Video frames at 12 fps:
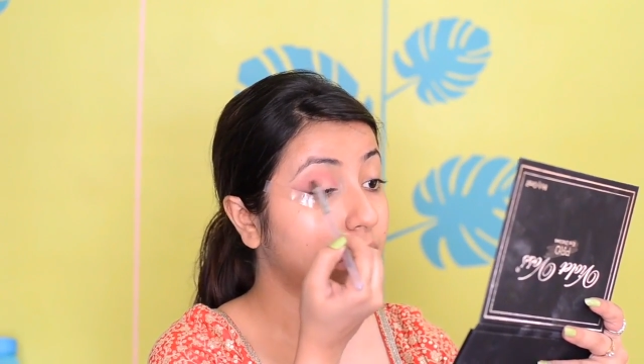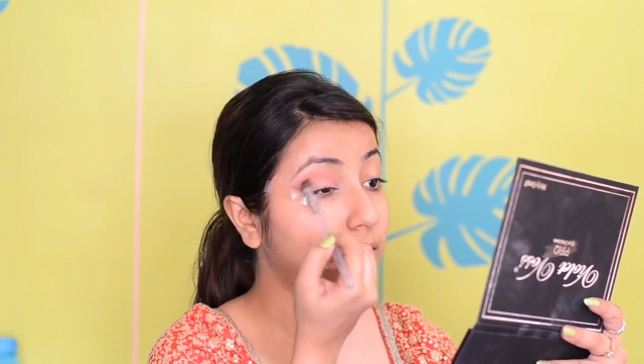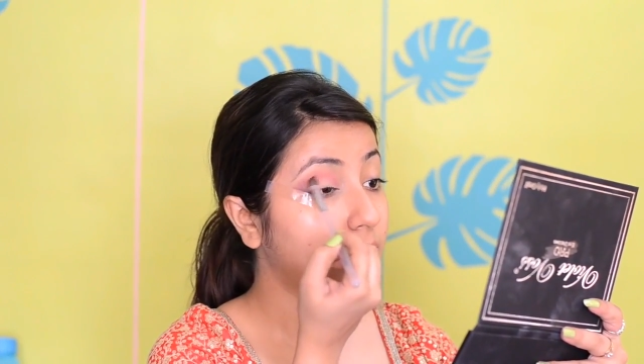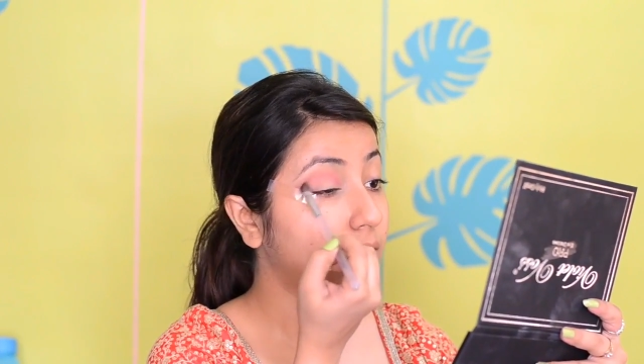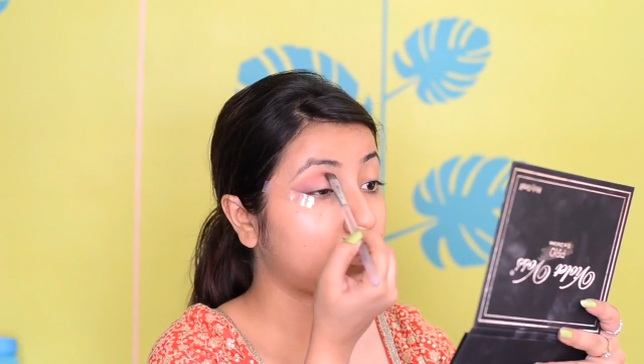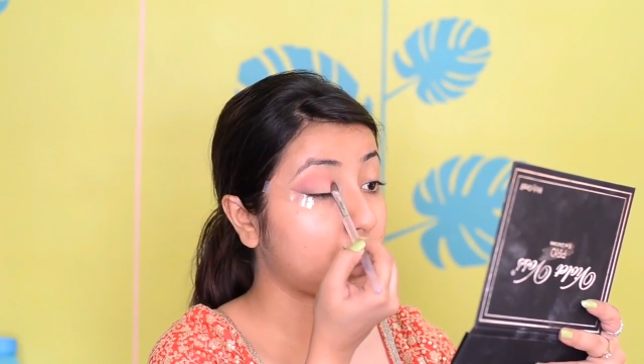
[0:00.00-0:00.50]

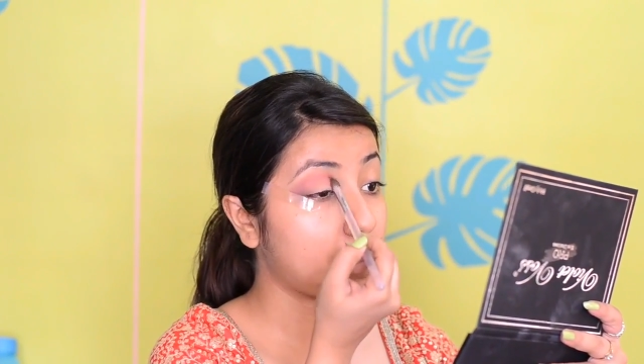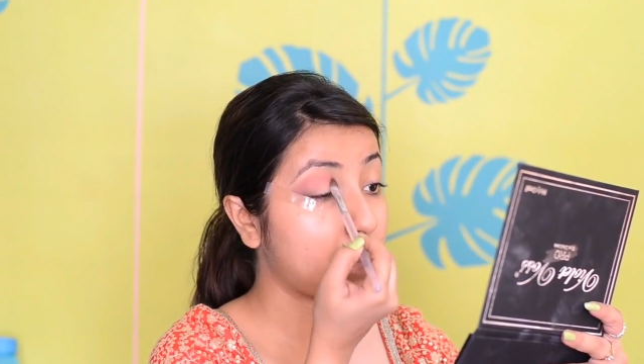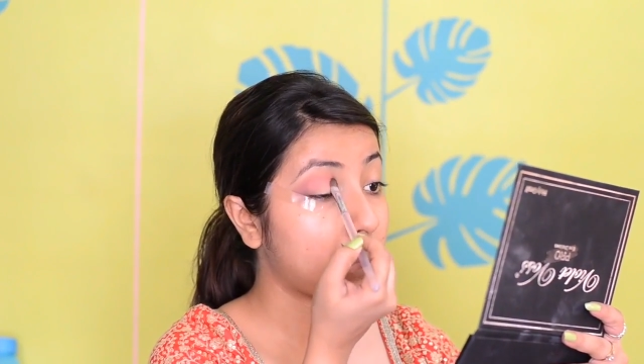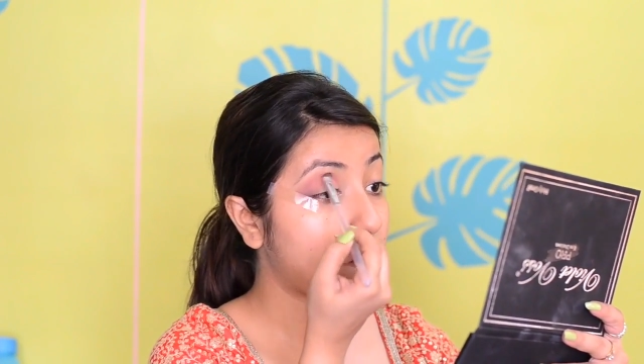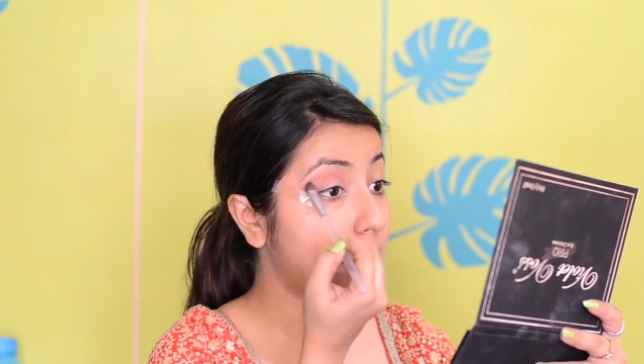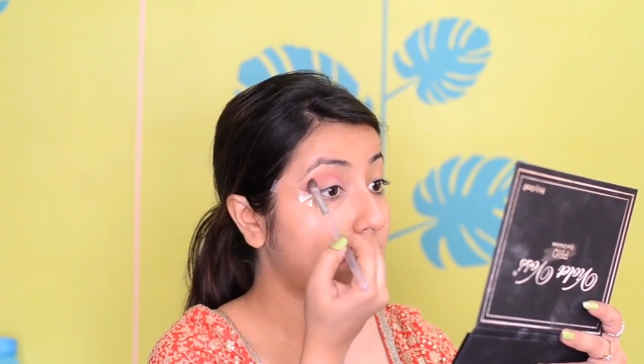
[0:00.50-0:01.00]
pigmented
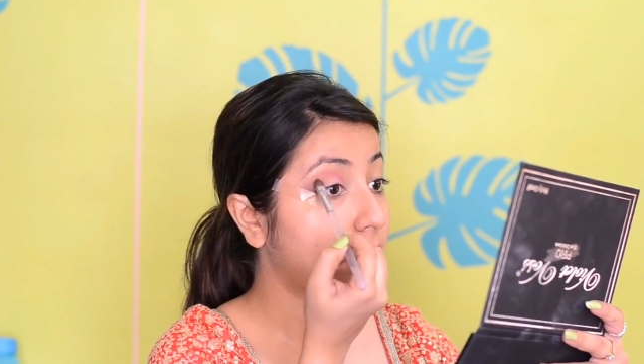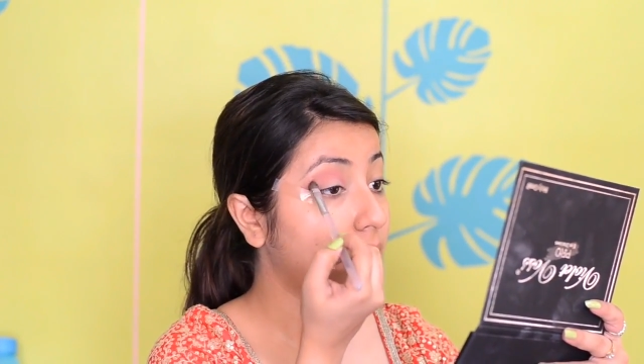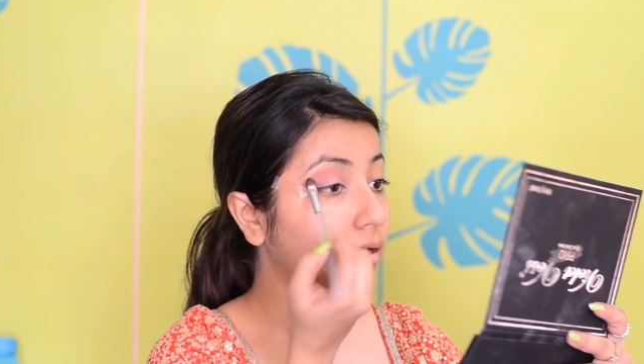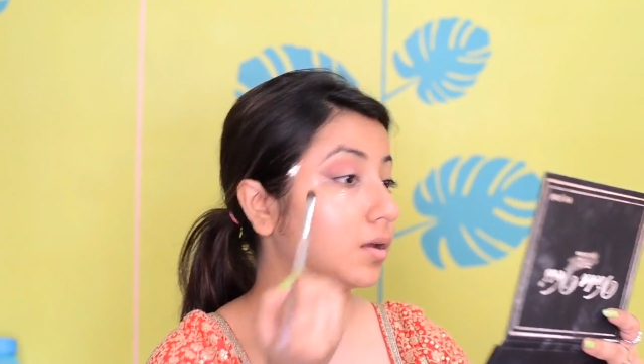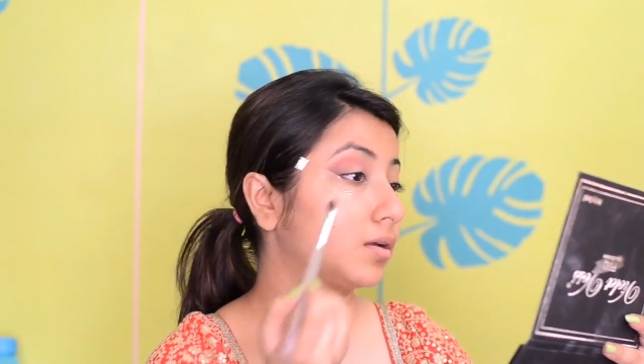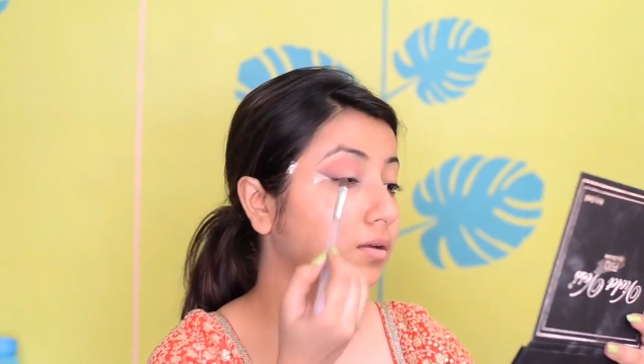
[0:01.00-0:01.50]

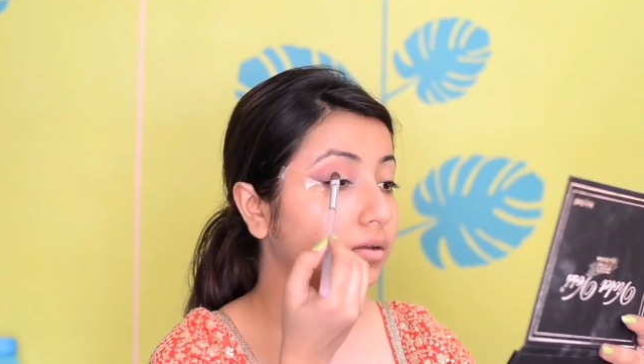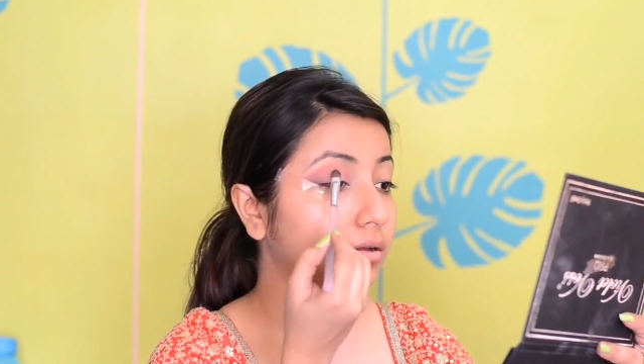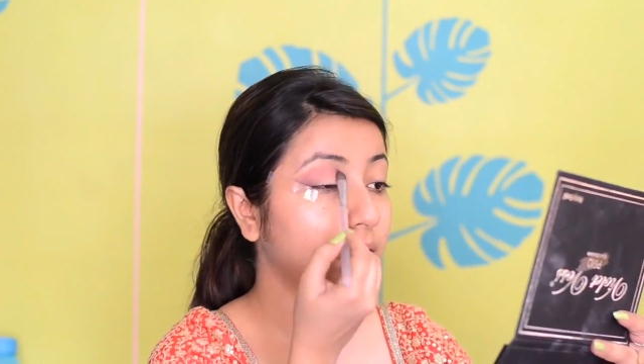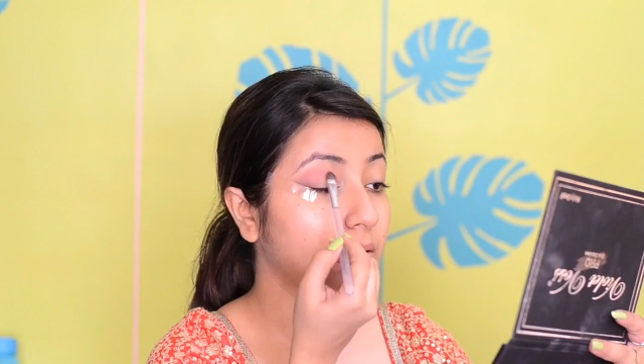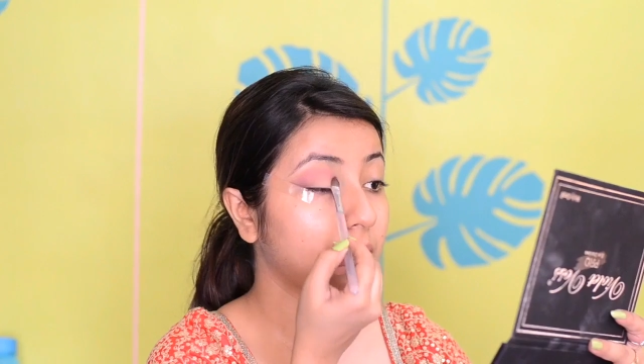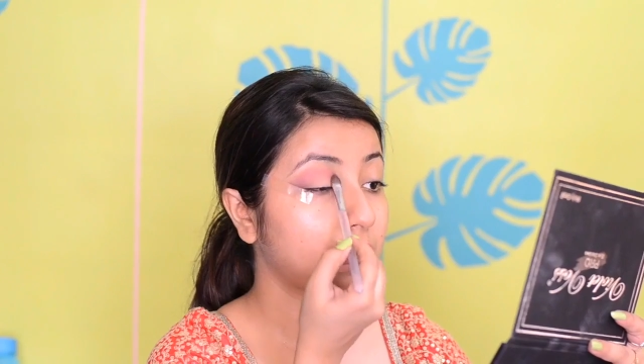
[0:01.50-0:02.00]

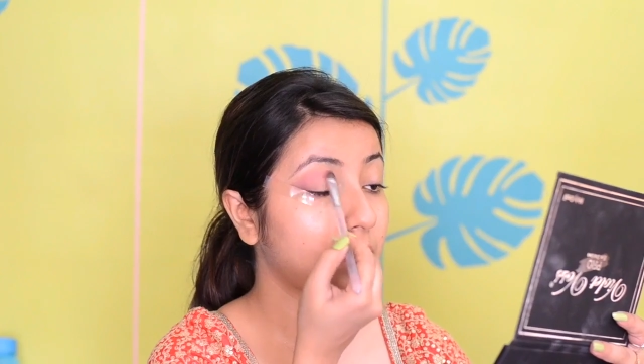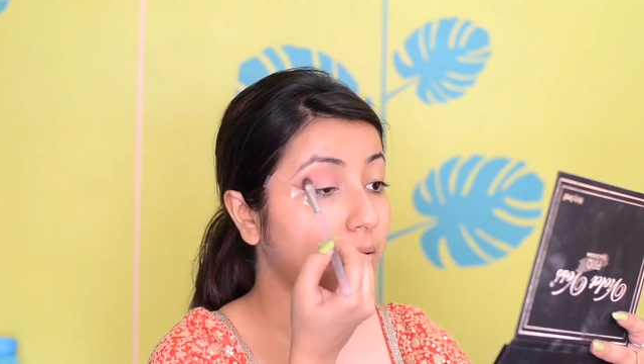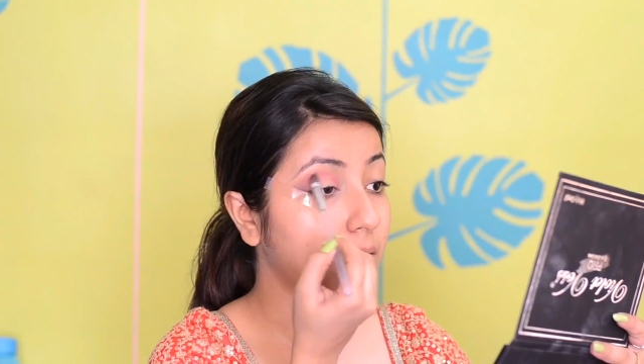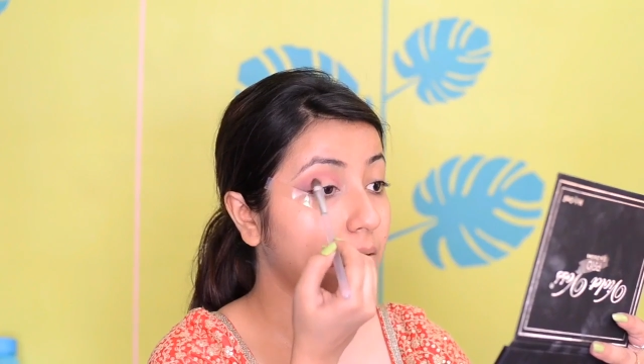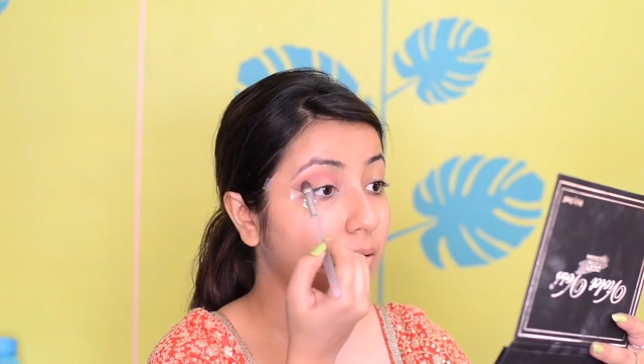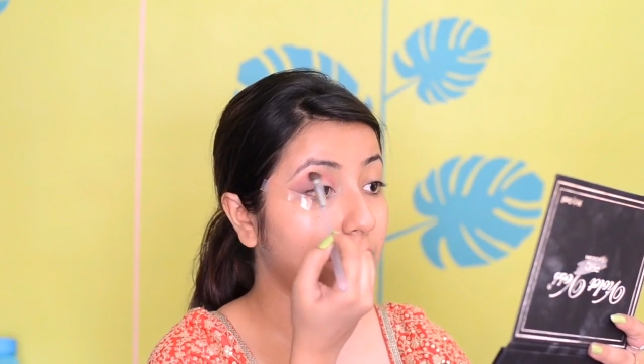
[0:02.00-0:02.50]
rose
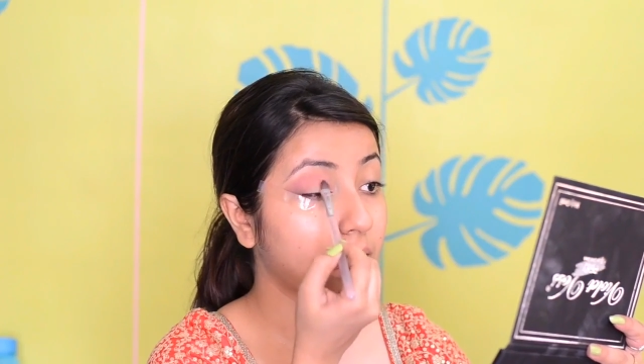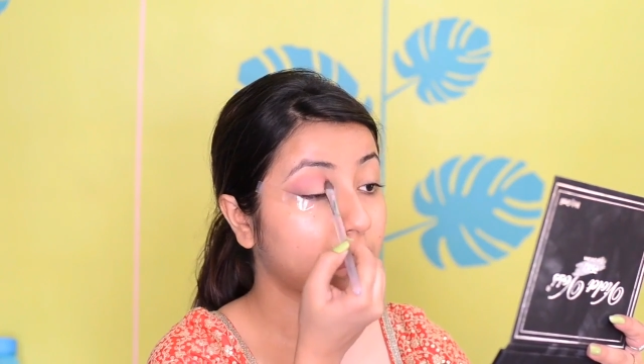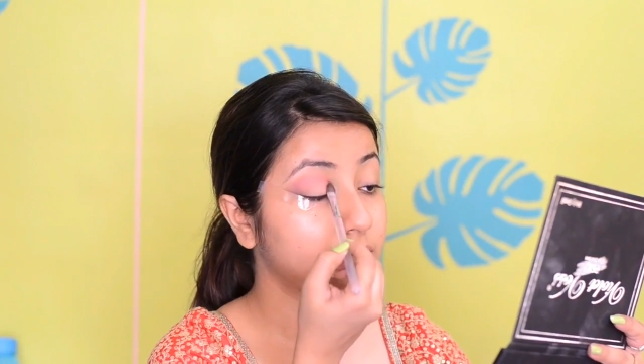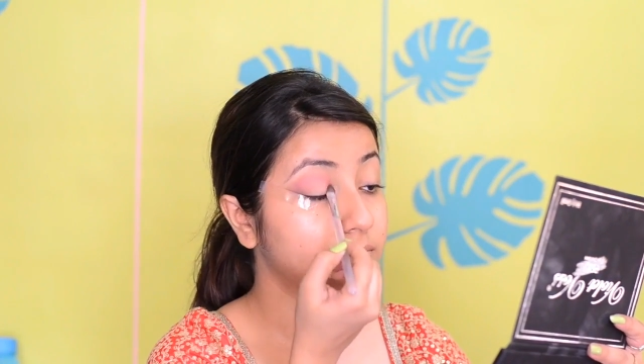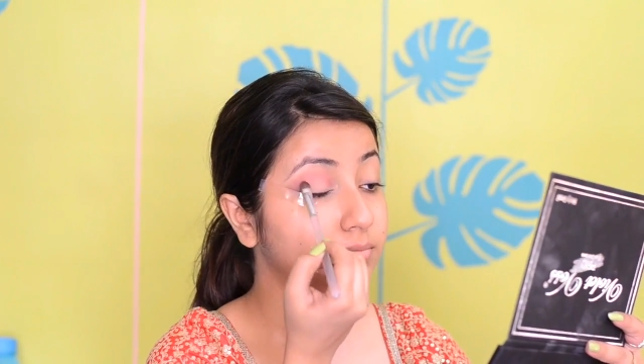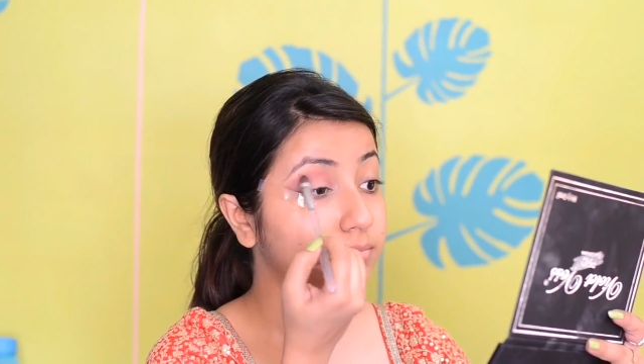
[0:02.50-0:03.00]
pink
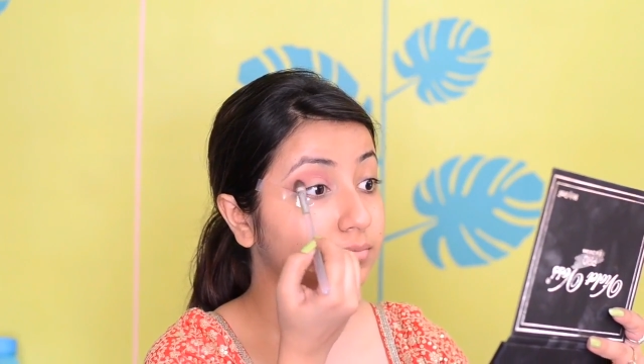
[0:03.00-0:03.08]
color.